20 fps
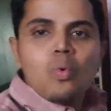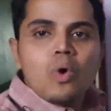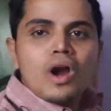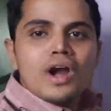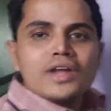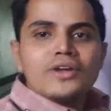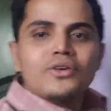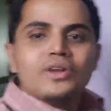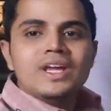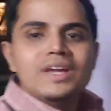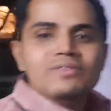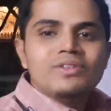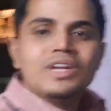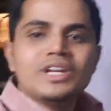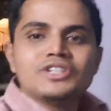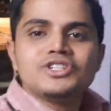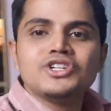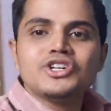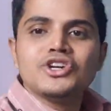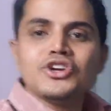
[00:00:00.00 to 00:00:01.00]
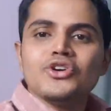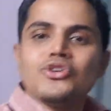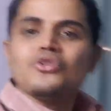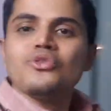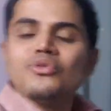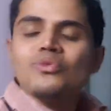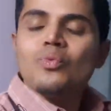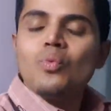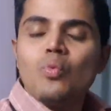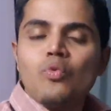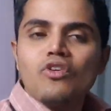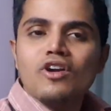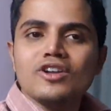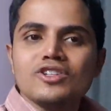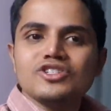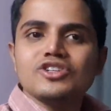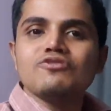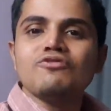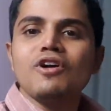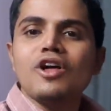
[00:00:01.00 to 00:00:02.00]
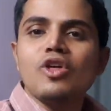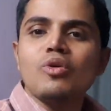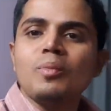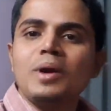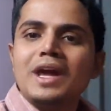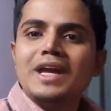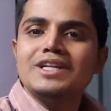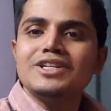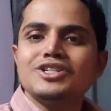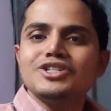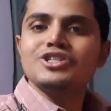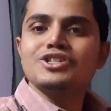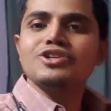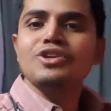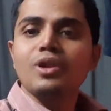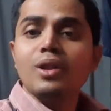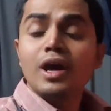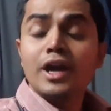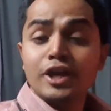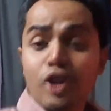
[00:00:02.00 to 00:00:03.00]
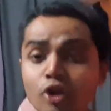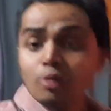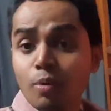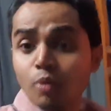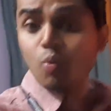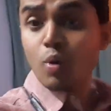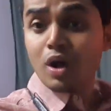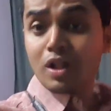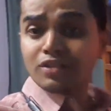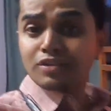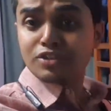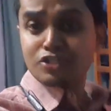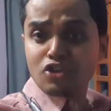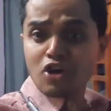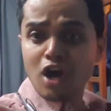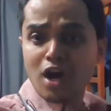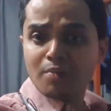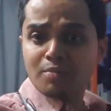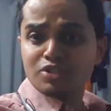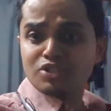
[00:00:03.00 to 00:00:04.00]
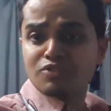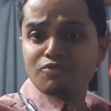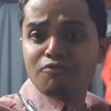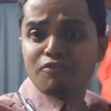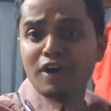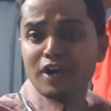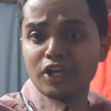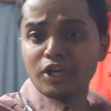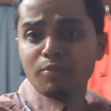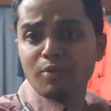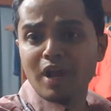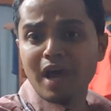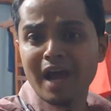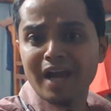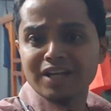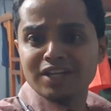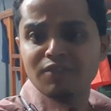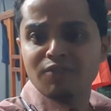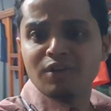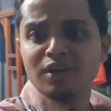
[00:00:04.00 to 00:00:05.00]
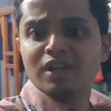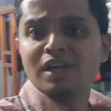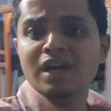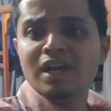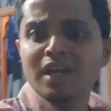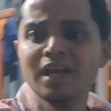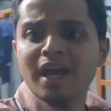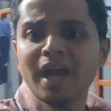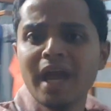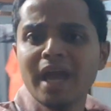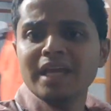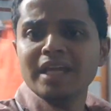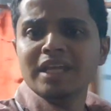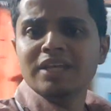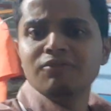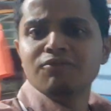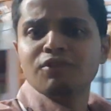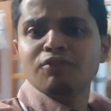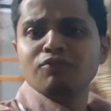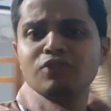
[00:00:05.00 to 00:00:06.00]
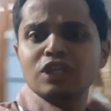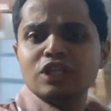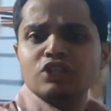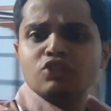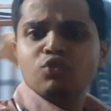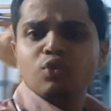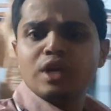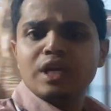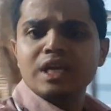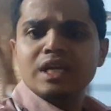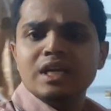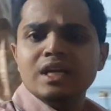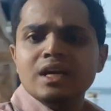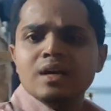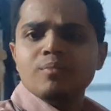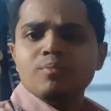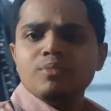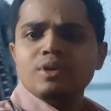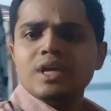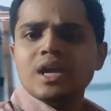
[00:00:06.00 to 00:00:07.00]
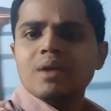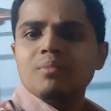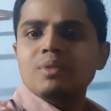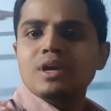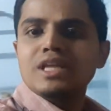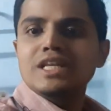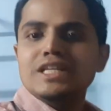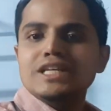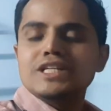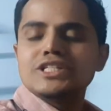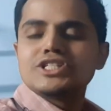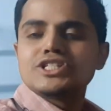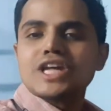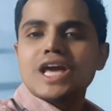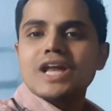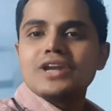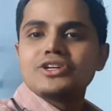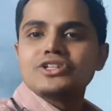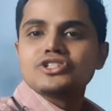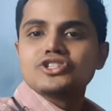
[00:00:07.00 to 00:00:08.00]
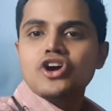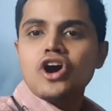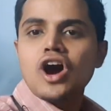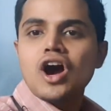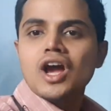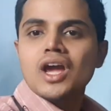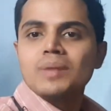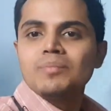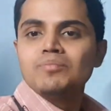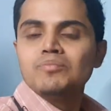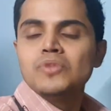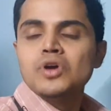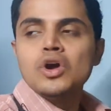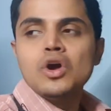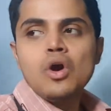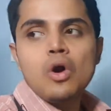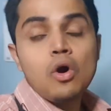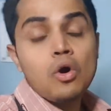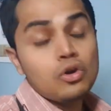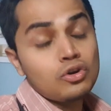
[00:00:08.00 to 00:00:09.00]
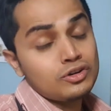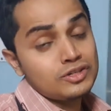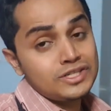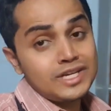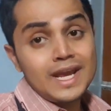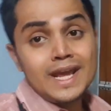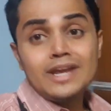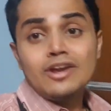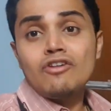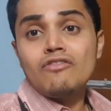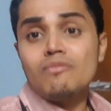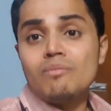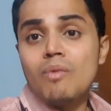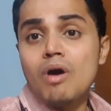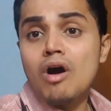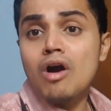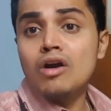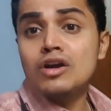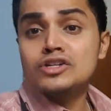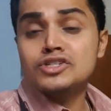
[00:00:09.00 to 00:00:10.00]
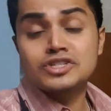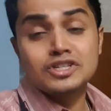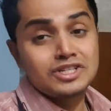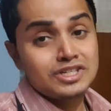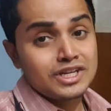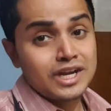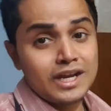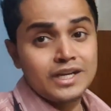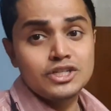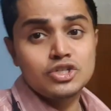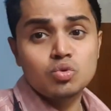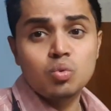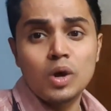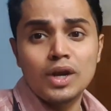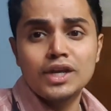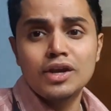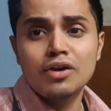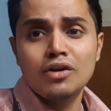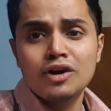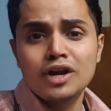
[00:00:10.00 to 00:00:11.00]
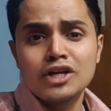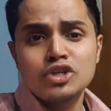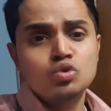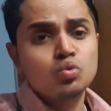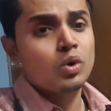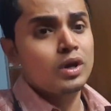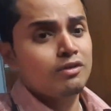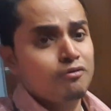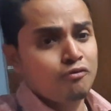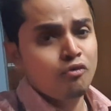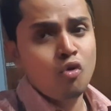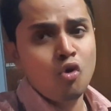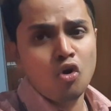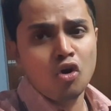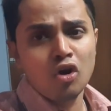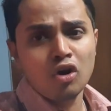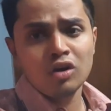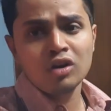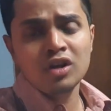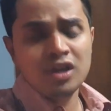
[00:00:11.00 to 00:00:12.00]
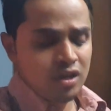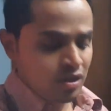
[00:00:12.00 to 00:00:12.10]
morning and evening to you, friends and fellow mates. Right now, while the time is in fact inactive at 18:53 p.m. Indian Standard Time on the day of March the 10th, 2024,